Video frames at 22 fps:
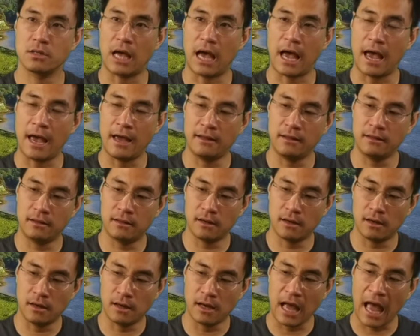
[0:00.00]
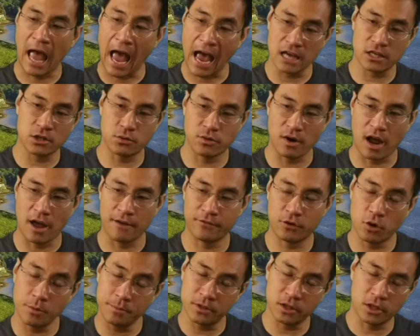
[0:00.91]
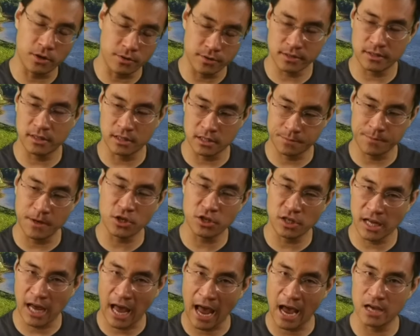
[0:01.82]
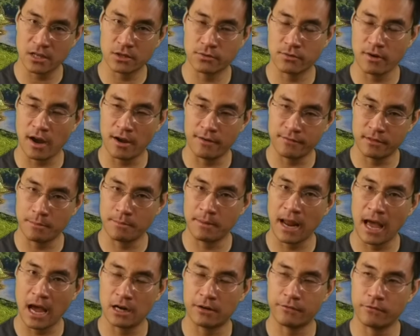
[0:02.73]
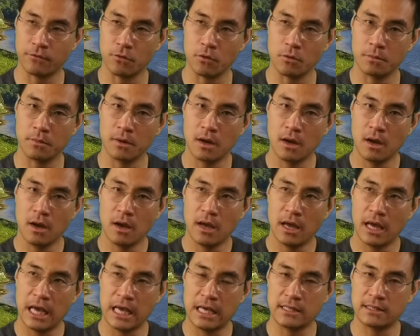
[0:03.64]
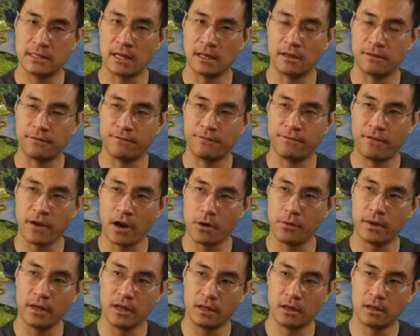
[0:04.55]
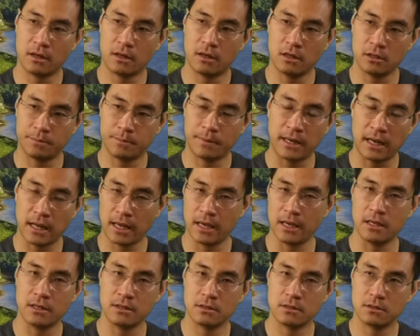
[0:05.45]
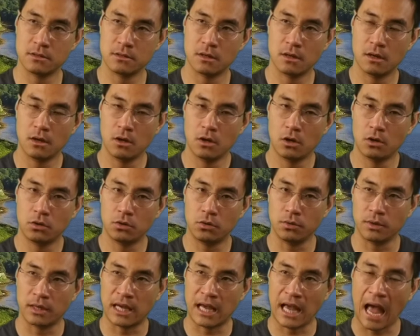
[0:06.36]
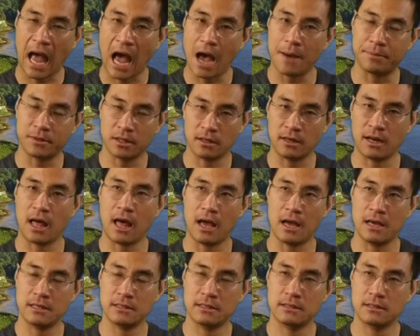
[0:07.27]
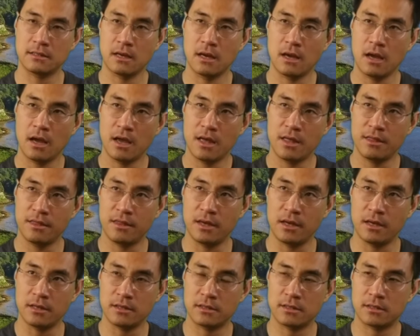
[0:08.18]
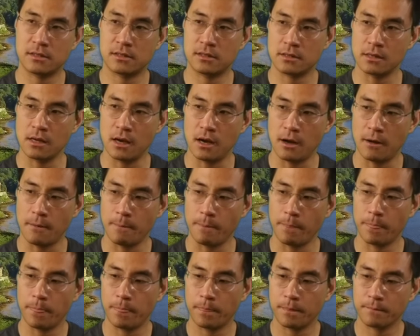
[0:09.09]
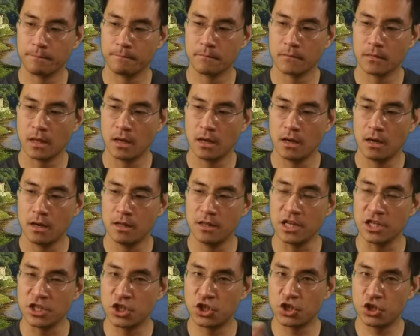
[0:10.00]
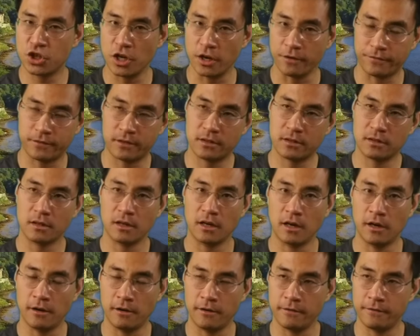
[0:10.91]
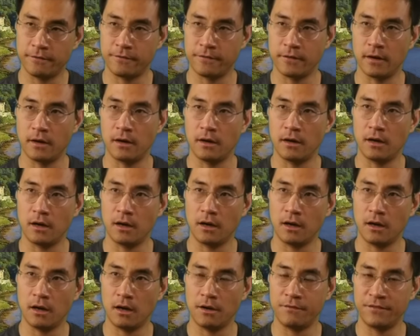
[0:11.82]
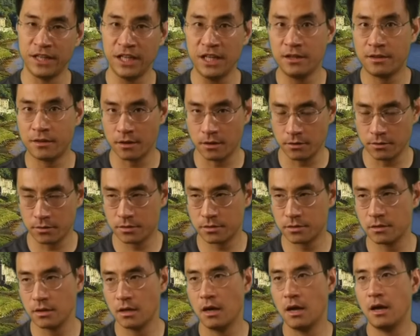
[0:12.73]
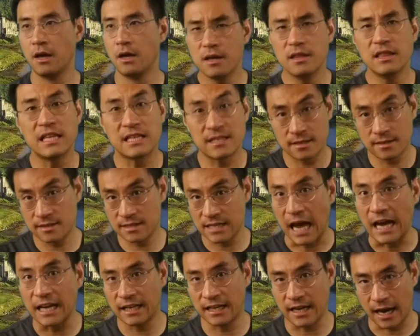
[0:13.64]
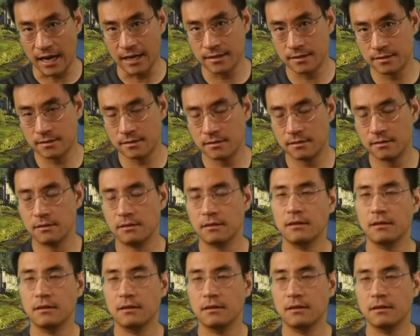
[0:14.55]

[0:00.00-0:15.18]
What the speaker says: And Hashgraph, cryptocurrency, especially Hashgraph, the platform, is at a very good place to capitalize this this shift of ethos, this zeitgeist.